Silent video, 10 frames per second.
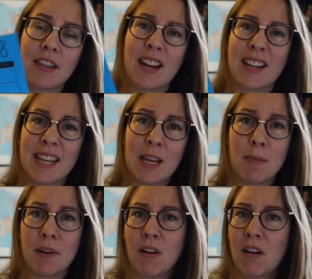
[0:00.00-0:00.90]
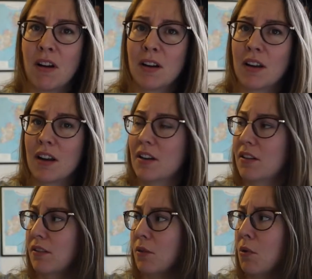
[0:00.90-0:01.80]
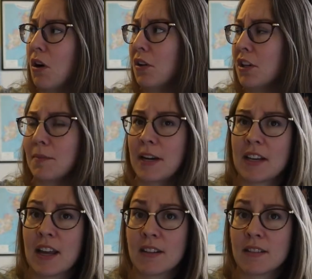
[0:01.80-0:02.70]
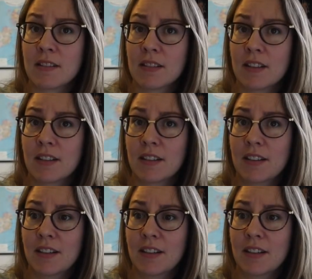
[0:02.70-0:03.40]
and then I tape it on the wall near my desk,